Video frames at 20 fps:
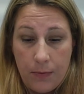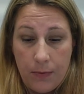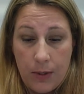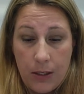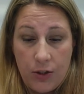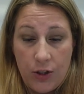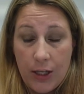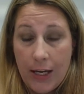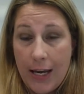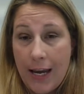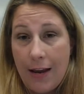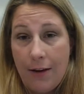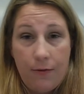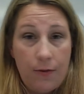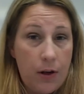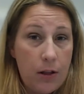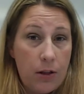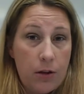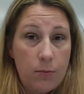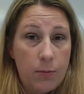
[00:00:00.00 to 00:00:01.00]
And she can't
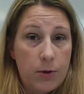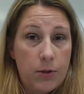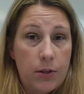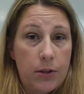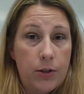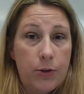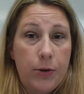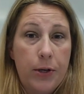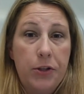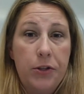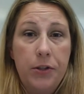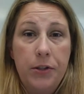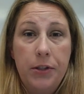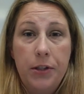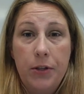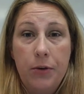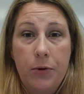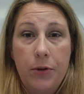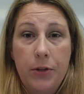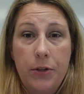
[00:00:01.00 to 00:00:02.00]
follow most of the directions
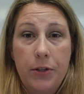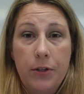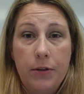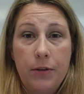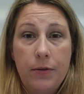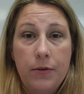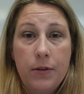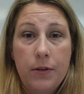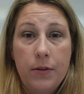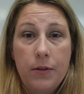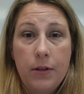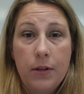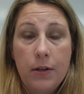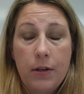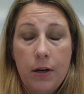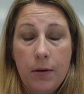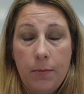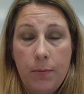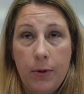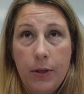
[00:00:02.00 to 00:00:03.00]
in order to
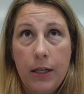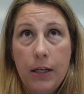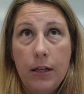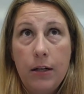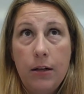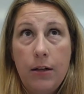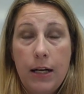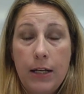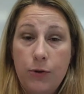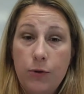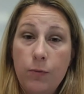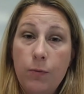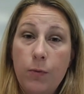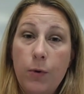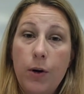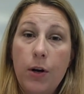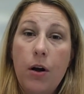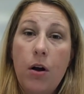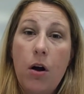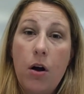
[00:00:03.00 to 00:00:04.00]
complete classroom
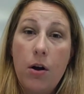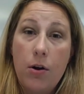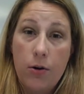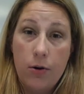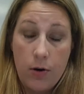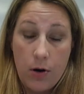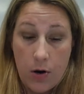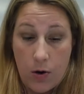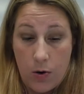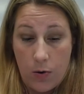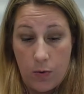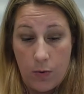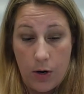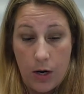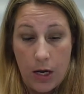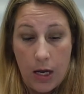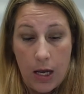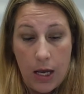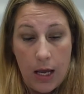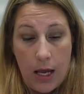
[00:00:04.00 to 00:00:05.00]
work on her
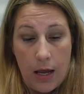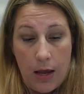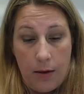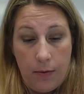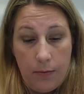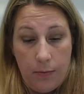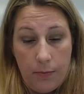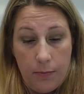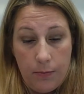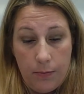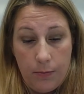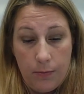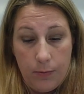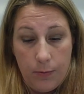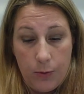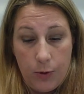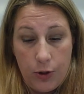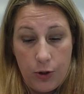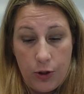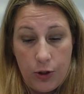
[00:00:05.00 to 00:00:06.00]
own.
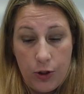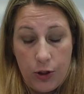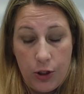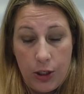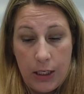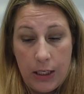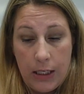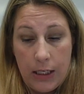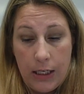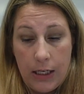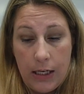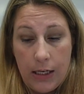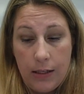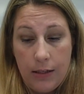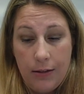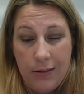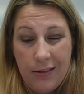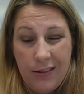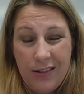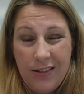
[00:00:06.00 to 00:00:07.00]
She
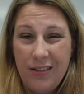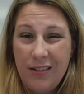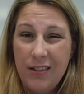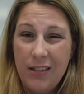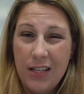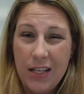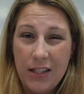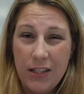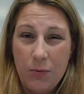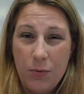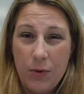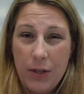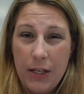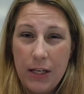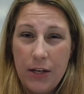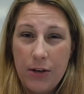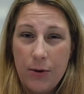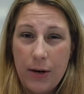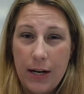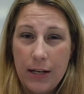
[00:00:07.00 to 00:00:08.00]
doesn't really
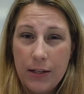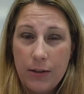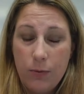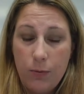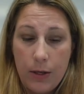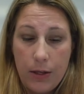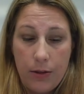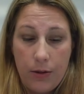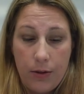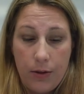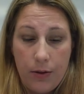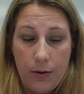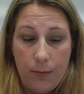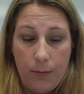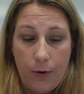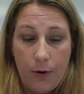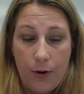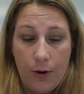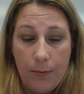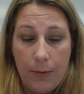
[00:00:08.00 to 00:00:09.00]
interact with
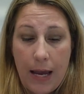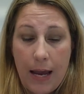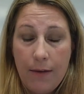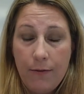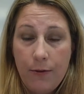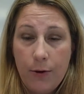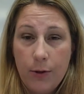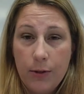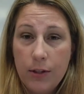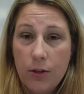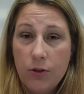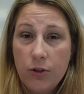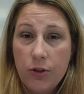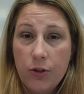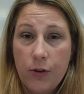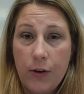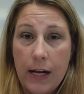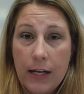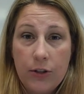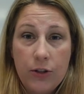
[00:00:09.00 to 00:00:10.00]
her behavior and social
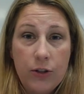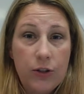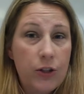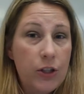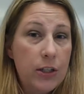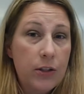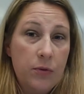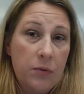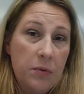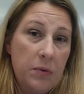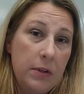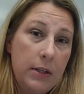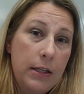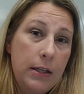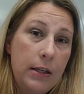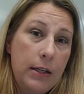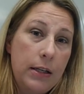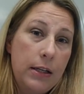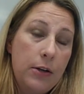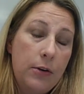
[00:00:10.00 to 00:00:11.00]
interaction. She doesn't
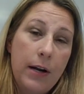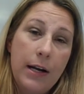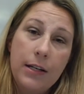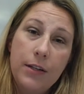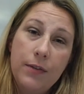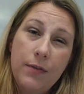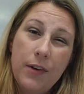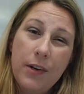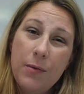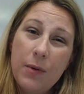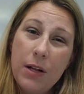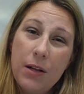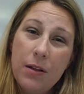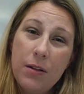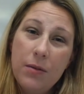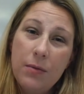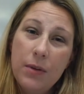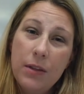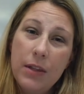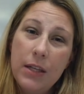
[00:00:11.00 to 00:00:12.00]
really interact very
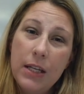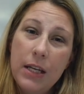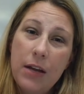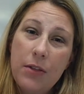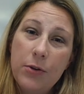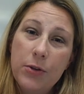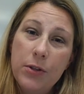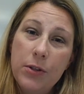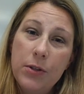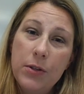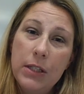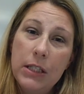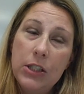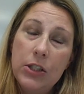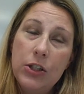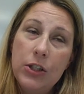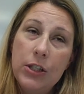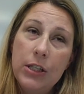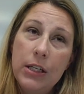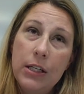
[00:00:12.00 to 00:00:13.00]
well with the other
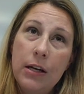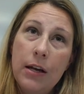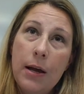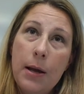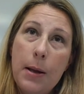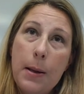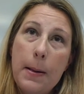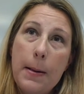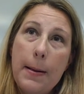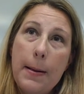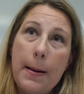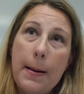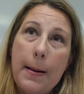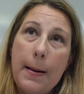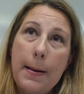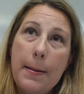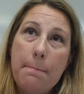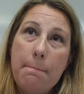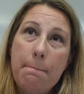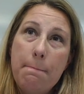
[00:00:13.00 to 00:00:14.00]
students. She
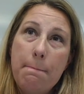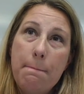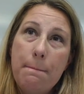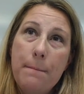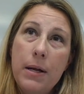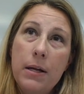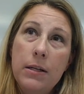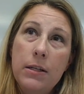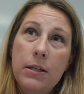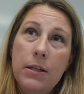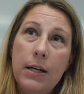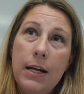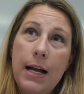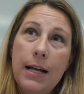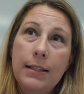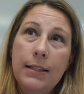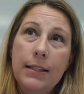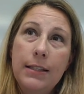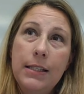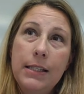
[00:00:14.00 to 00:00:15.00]

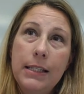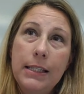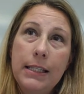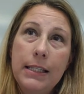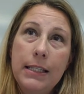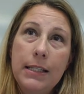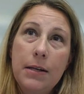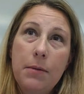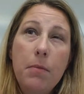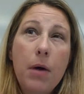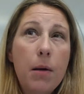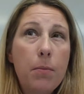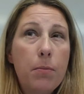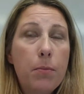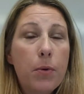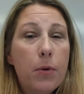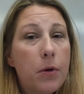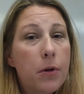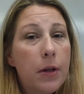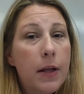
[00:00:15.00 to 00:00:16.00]
has a tendency to
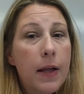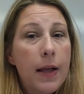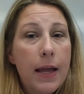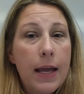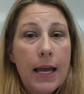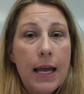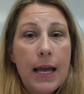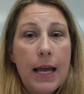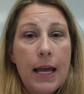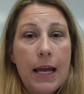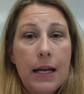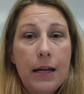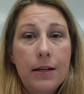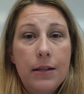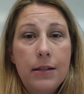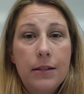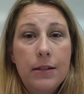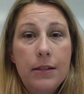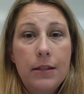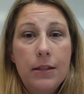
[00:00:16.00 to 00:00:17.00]
mumble
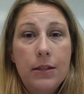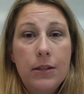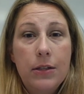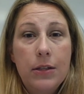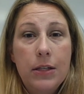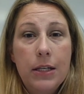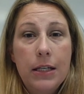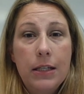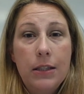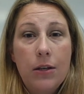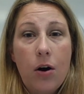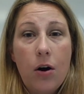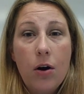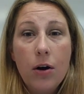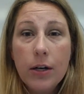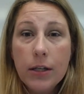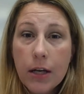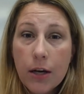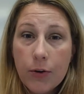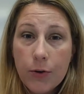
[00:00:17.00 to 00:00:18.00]
and is
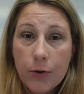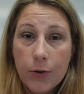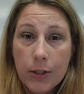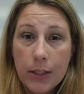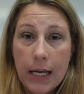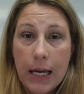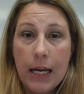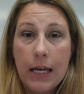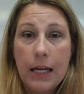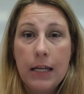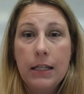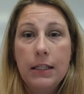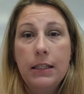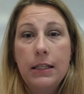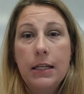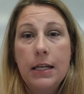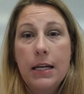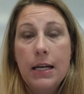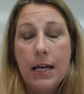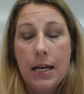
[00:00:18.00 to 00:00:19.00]
hard to
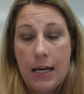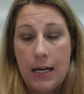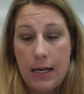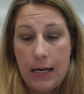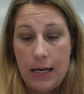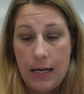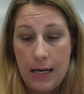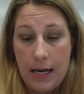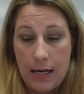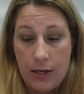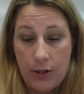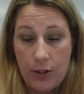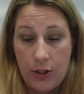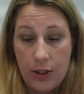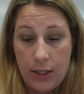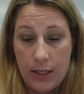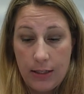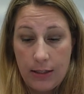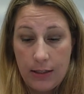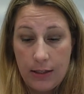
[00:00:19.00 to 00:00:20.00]
understand, and
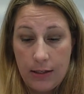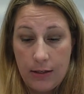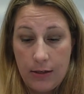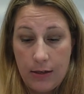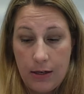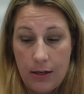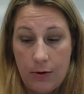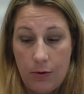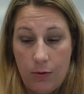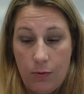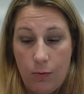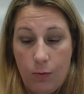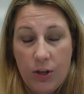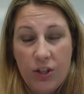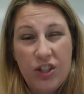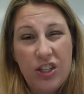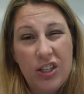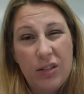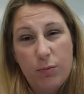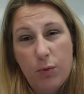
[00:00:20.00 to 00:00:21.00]
she doesn't,
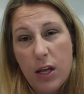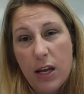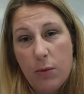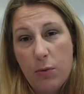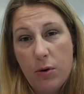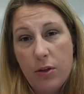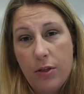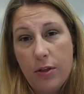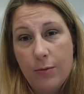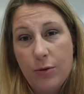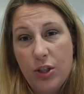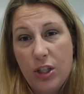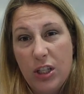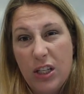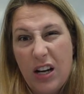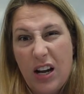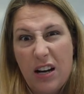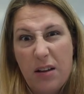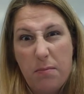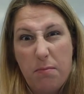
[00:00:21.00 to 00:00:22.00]
when she's playing with them, she
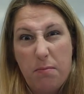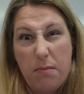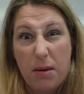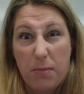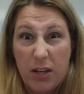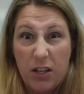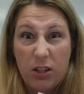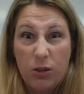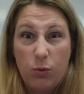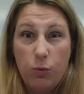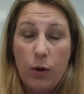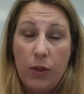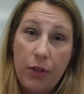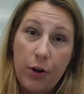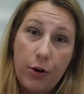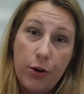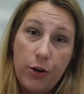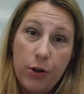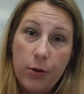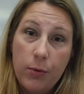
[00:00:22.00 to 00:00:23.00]
kind of mimics what
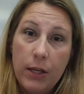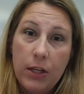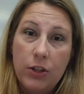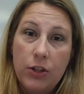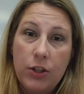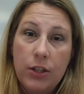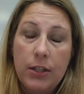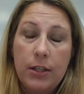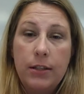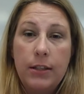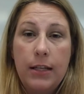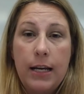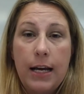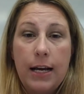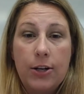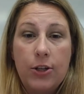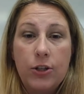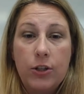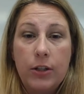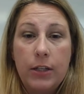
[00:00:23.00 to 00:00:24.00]
they're doing. She doesn't
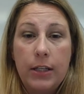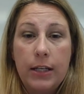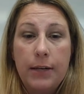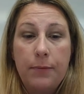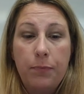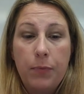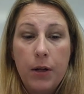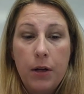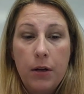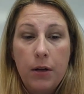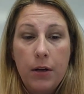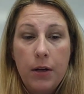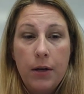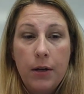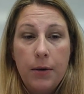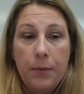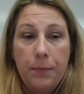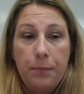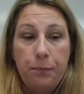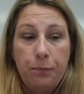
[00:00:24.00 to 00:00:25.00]
actually
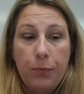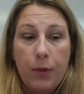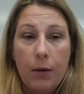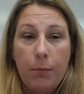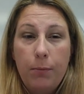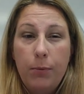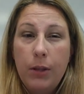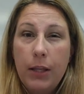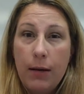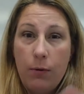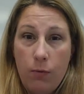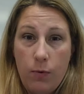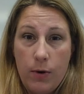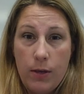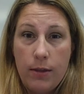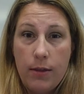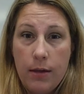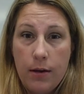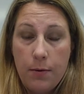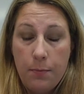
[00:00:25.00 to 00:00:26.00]
play
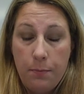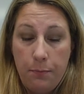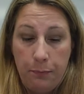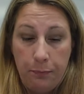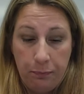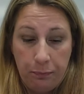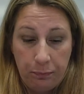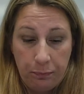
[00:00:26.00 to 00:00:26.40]
with them.